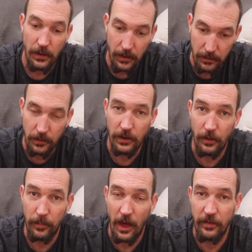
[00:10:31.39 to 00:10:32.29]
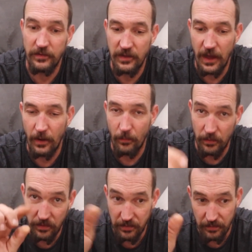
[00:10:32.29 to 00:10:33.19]
It could help out the channel
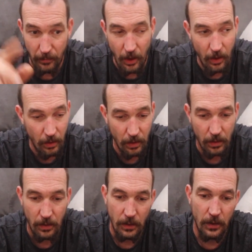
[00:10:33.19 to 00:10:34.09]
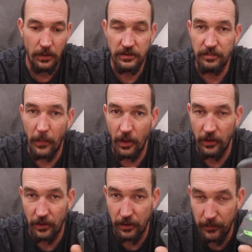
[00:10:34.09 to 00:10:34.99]
with the small
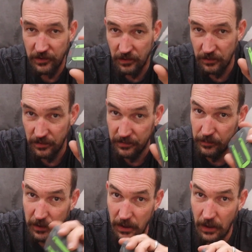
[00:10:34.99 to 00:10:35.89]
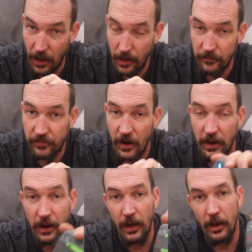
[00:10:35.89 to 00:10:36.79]
little commission just to be upfront.